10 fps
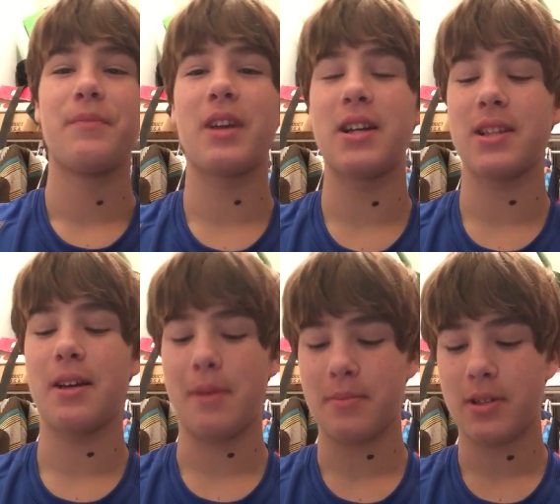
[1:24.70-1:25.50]
guys,
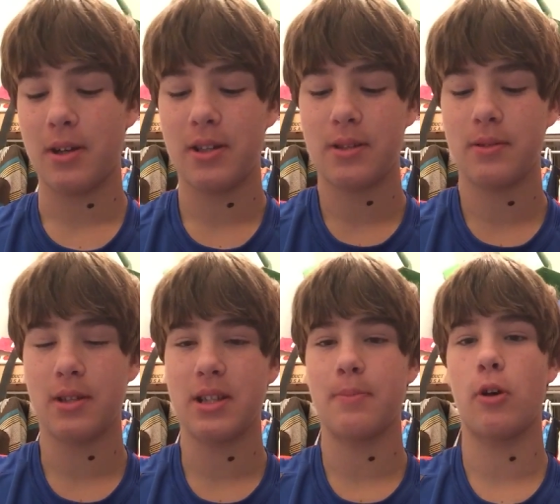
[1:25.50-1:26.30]
I'm I'm sorry this was
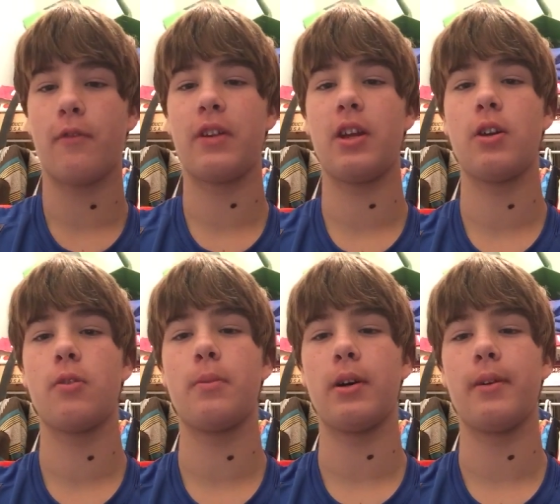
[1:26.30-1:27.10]
a small
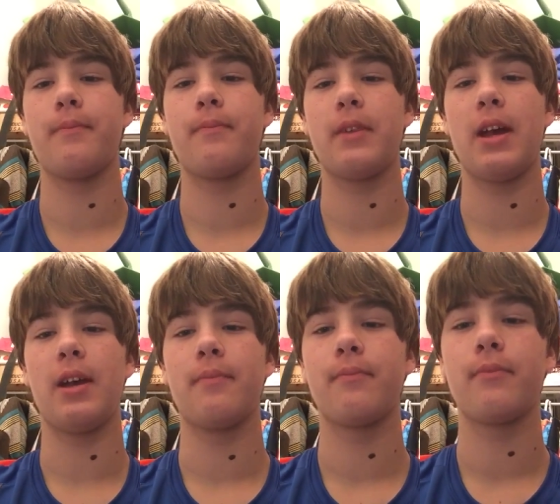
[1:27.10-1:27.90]
video, but hey,